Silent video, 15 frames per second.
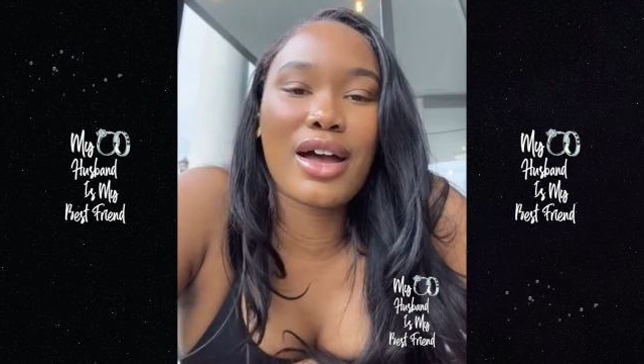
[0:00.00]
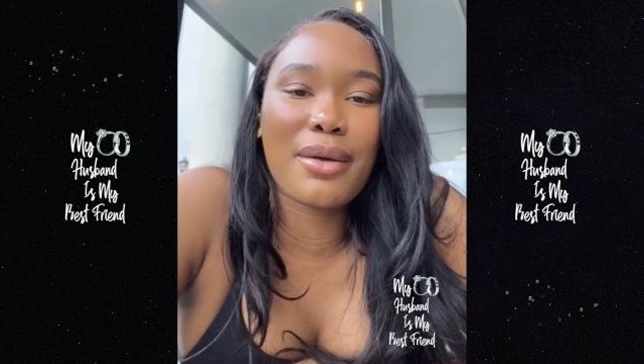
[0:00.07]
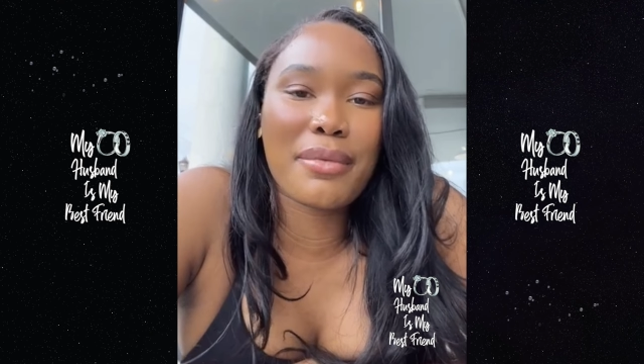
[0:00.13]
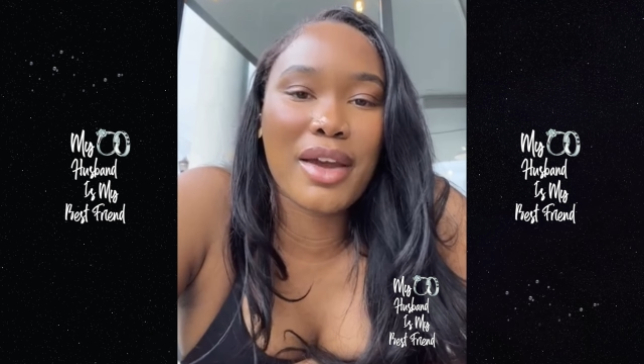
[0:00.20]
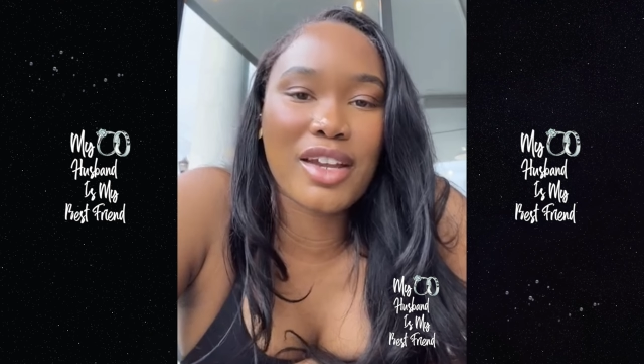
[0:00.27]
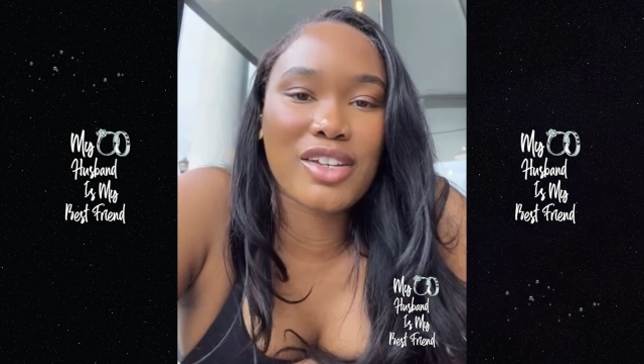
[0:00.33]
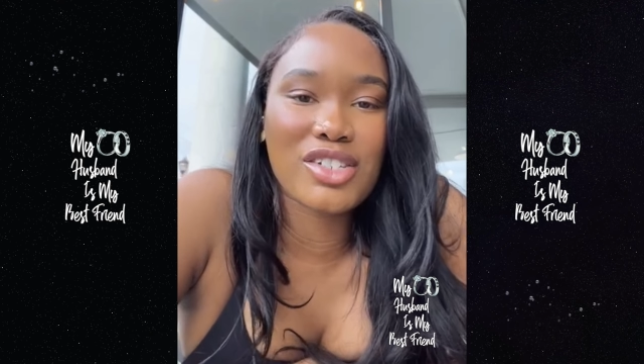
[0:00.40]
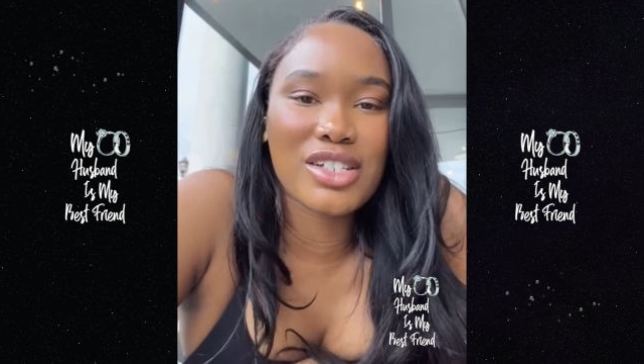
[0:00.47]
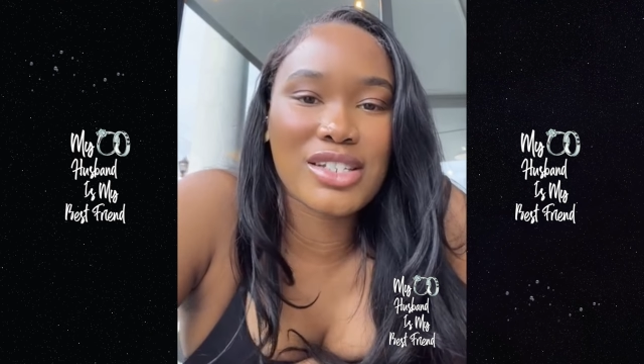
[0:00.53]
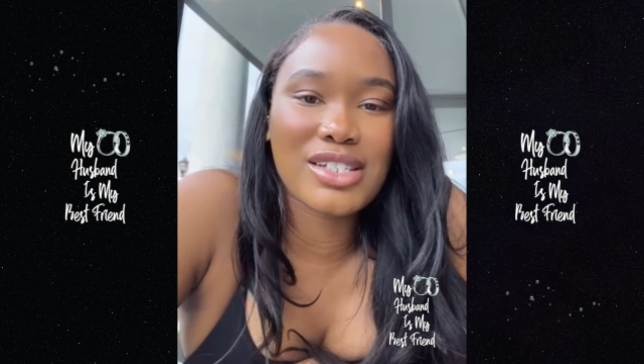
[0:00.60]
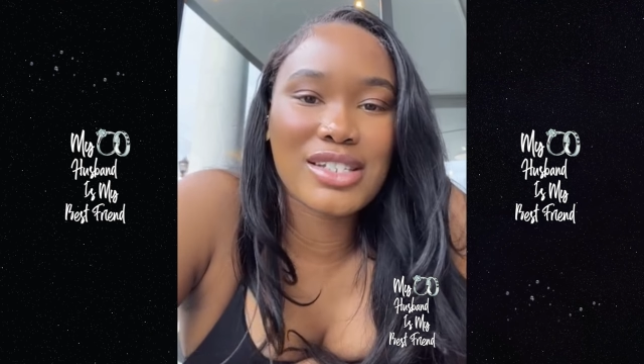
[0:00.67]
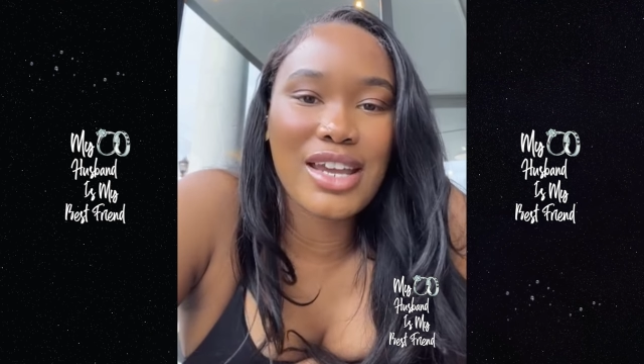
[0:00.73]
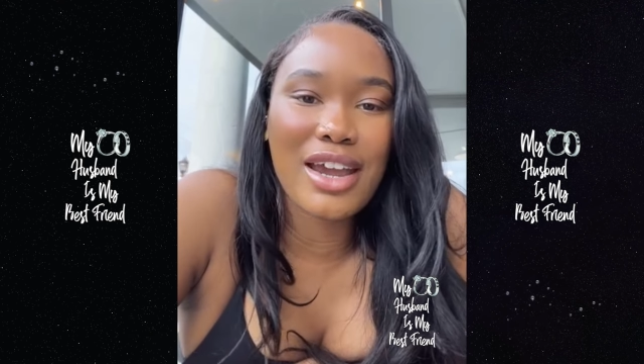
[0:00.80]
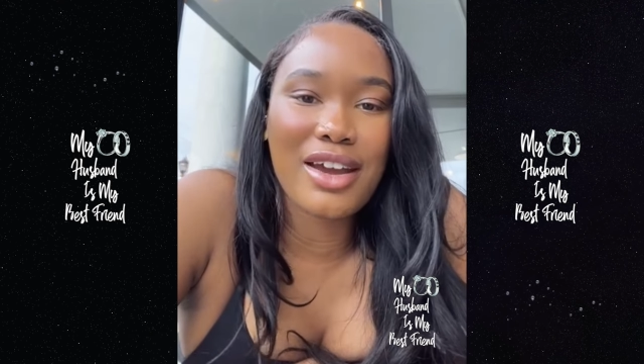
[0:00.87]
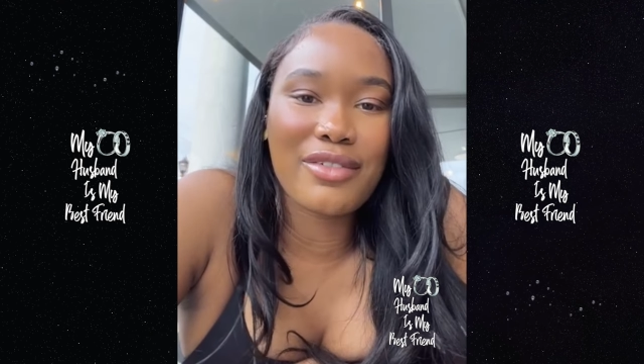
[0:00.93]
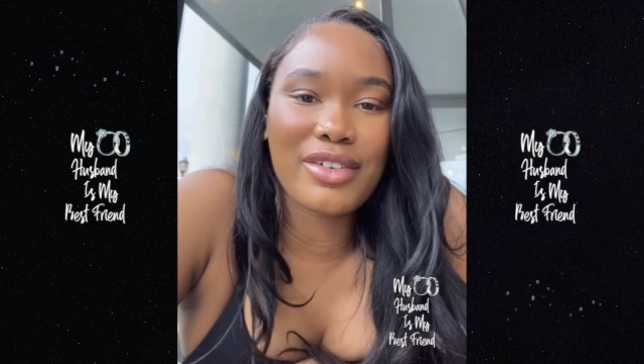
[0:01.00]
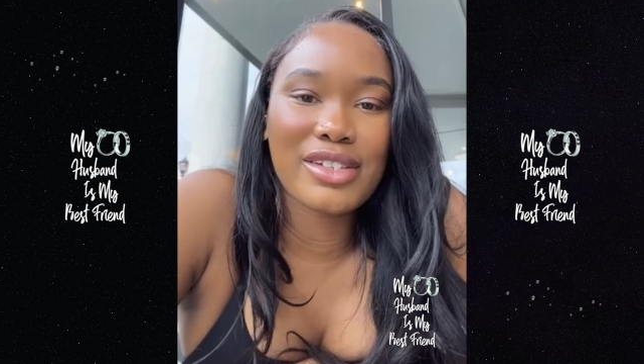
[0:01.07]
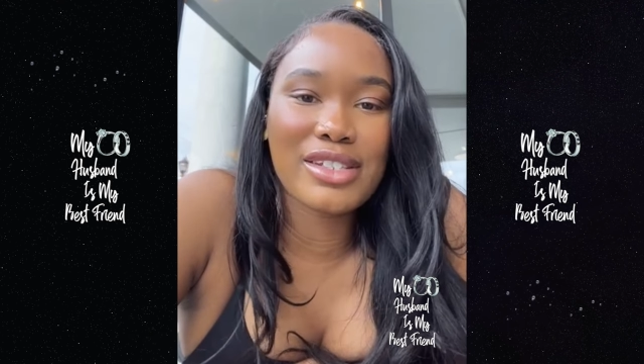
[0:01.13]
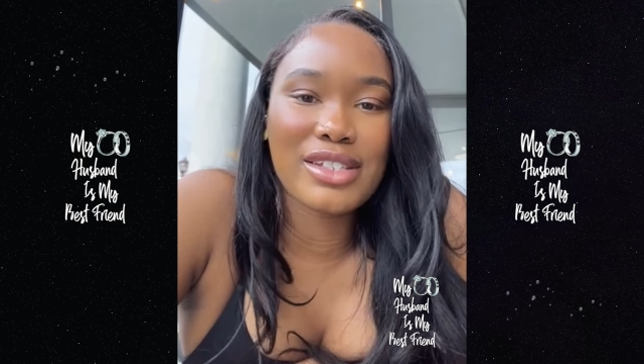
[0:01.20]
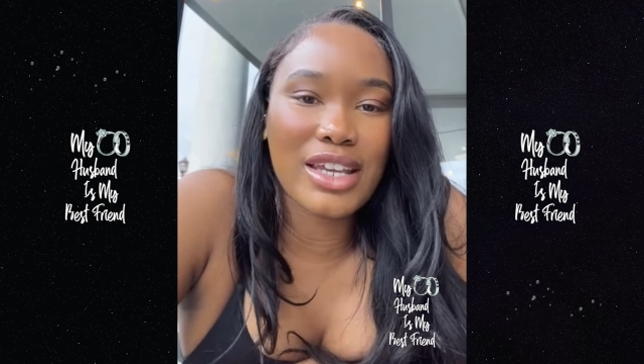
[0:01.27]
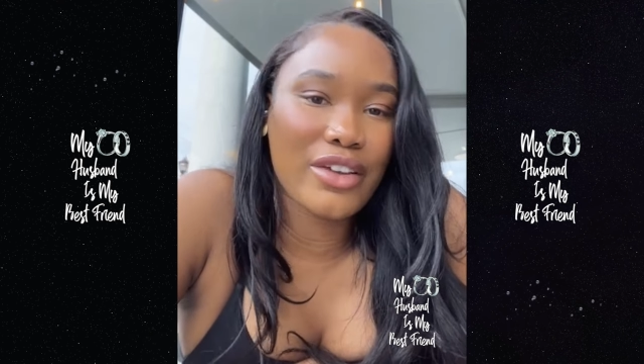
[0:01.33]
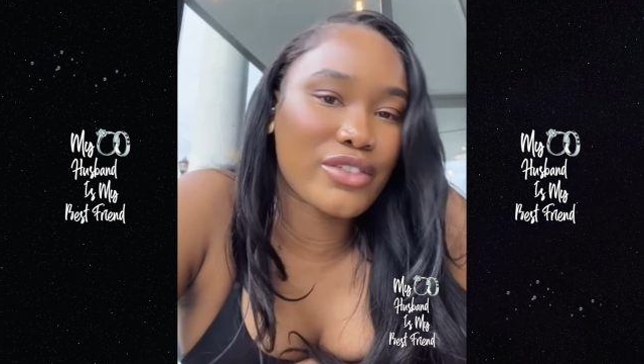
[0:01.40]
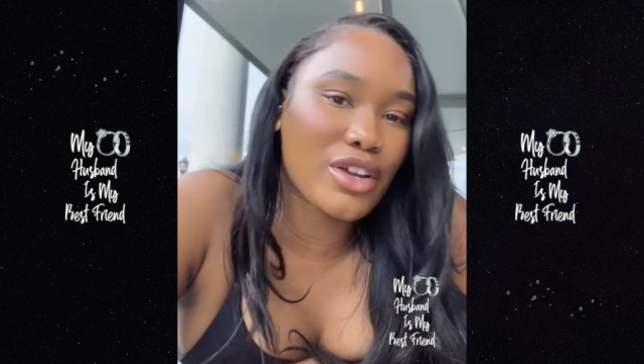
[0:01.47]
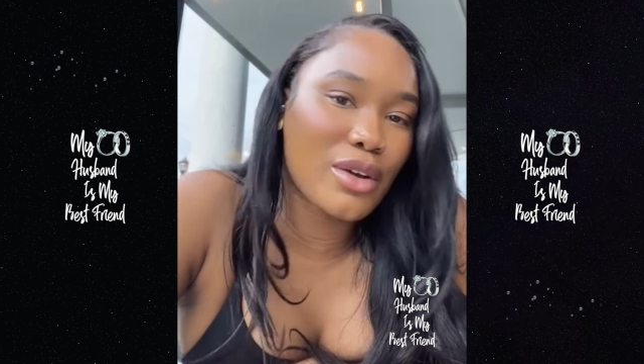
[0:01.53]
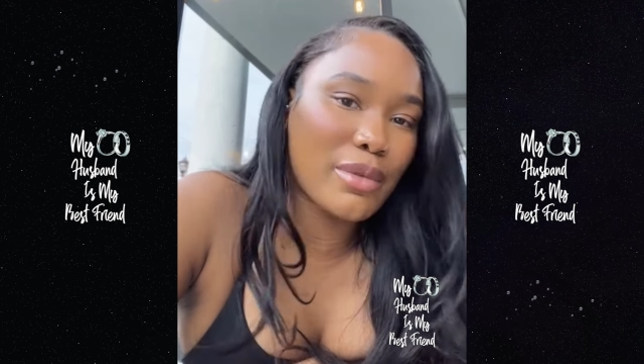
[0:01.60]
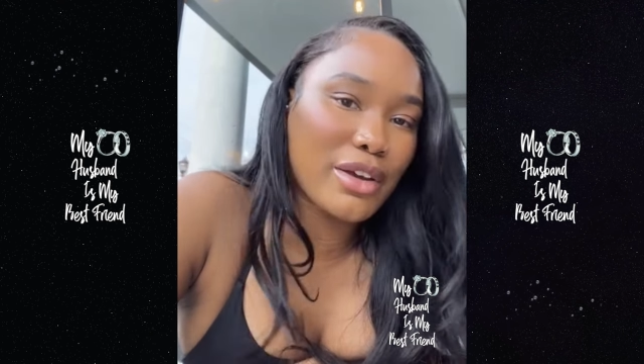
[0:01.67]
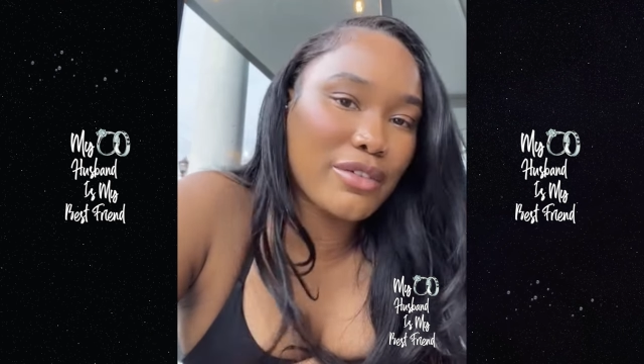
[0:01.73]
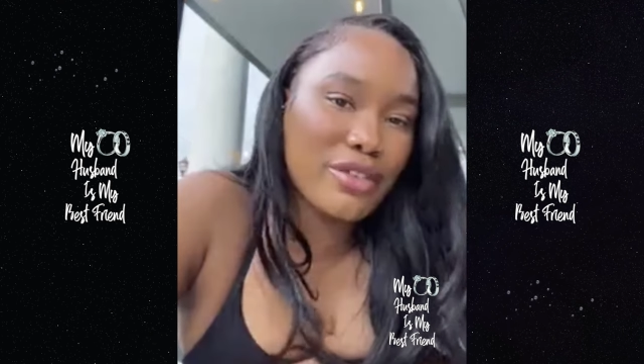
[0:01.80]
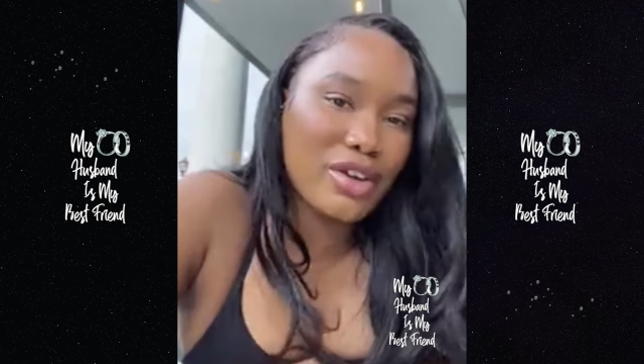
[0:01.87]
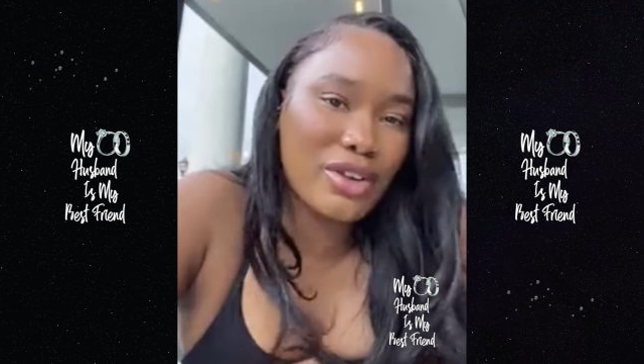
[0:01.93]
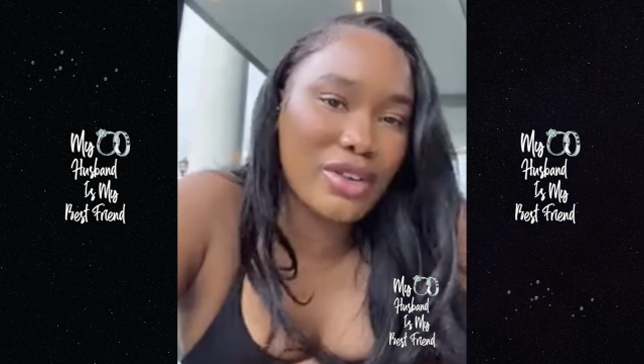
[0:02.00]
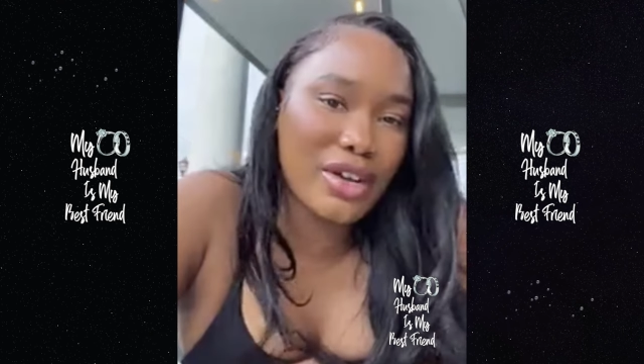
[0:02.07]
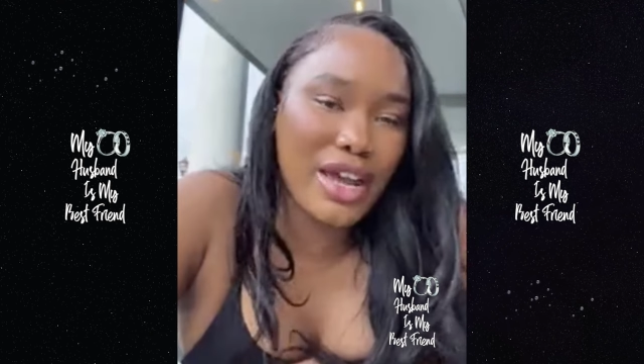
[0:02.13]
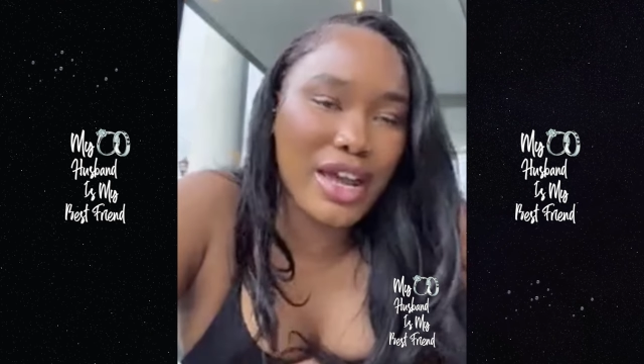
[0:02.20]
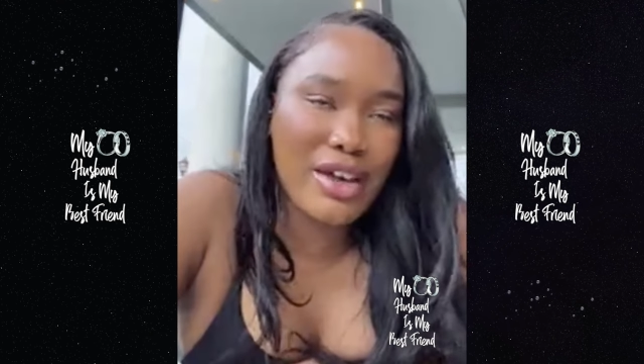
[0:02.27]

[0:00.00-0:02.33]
Um, I just have it saved on my phone.